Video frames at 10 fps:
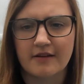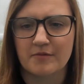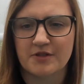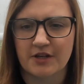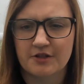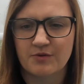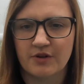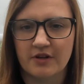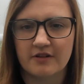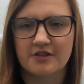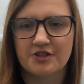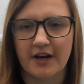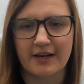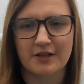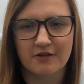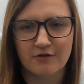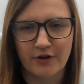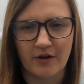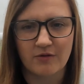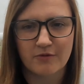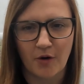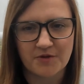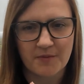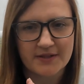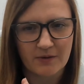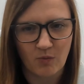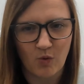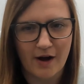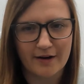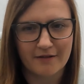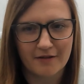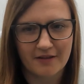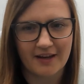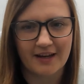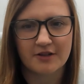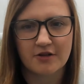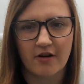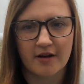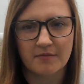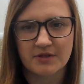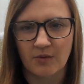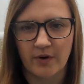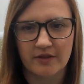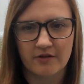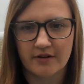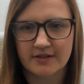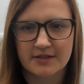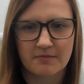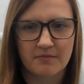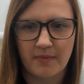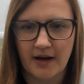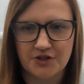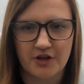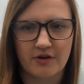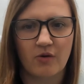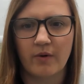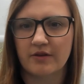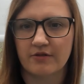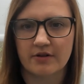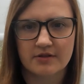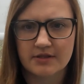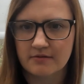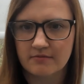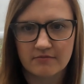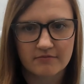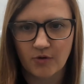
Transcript: Yeah. So you just want to change, look at optimizing one thing at a time. So whether it's budget or whether it's